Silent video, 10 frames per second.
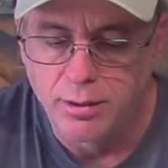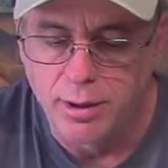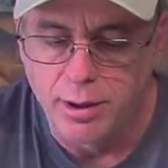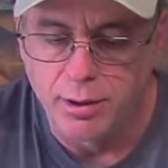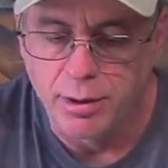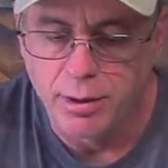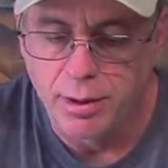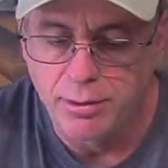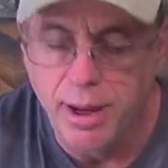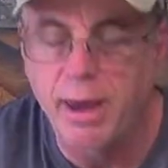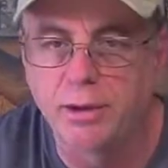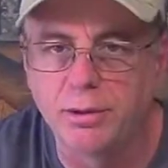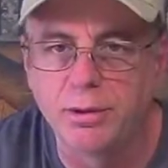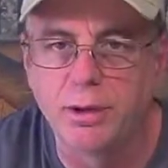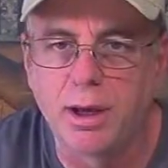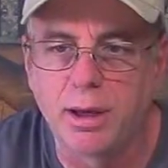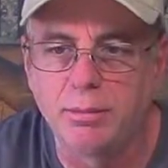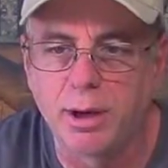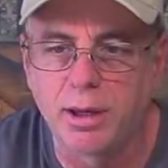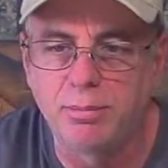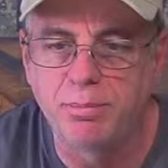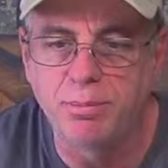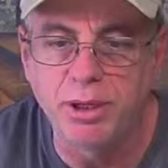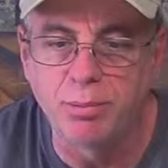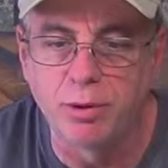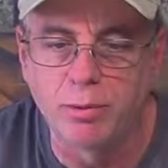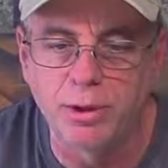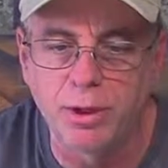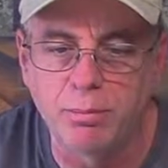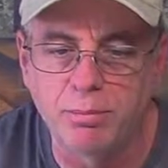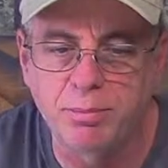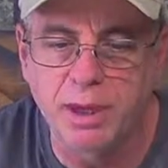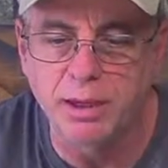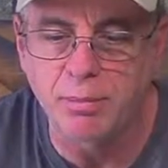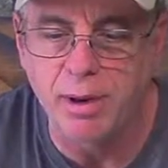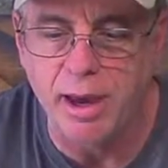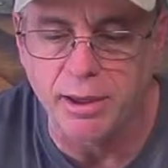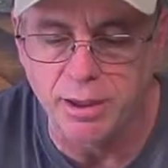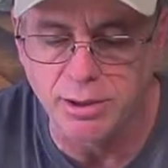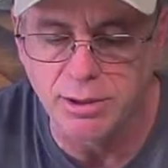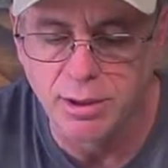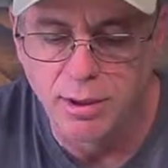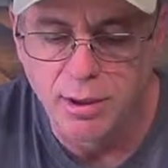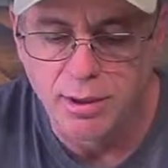they're handled a lot by people when they're getting packaged.